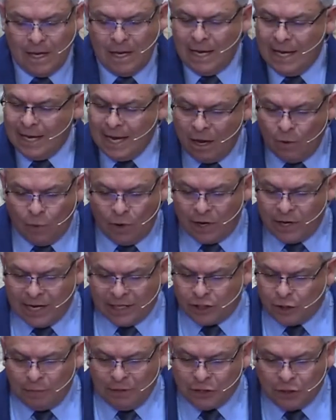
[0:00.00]
Again, we are
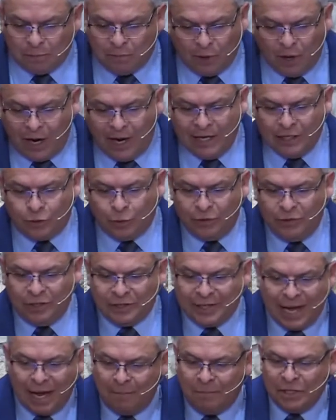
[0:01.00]
not to be surprised when
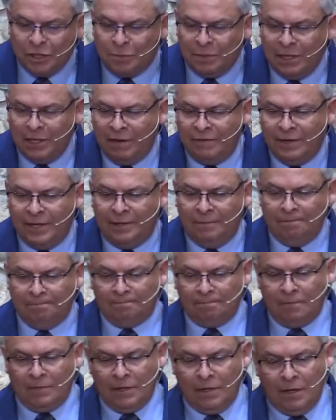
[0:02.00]
this happens, beloved,
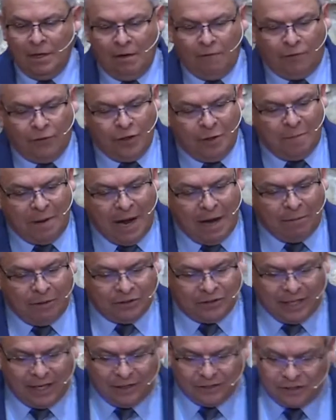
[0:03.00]
for the Bible
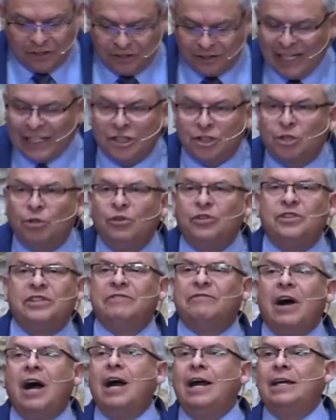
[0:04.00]
tells us that truth
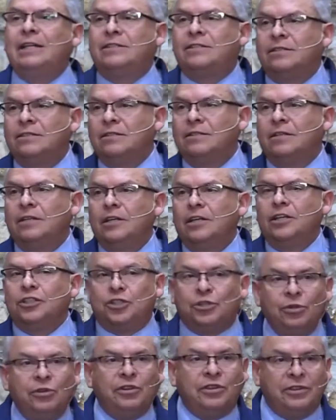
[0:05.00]
divides.
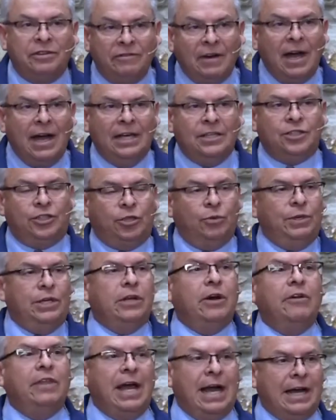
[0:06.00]
Truth divides. Do we
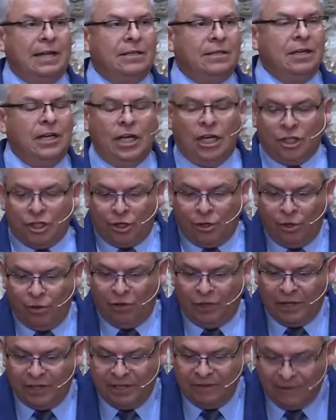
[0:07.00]
know that?
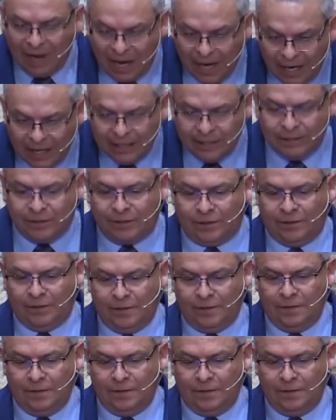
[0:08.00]
Truth divides.